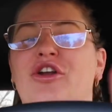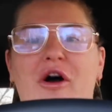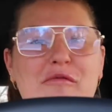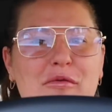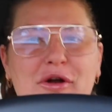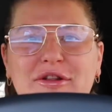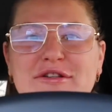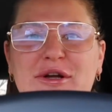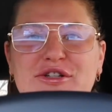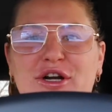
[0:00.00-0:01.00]
know I've been wearing
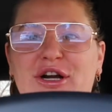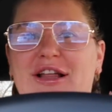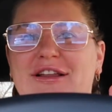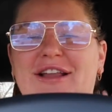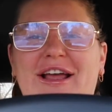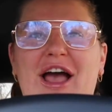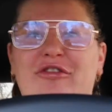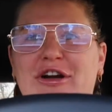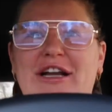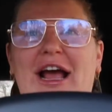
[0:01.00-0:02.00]
this sweatshirt like
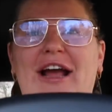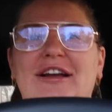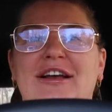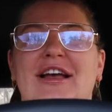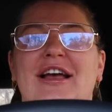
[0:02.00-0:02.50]
every day,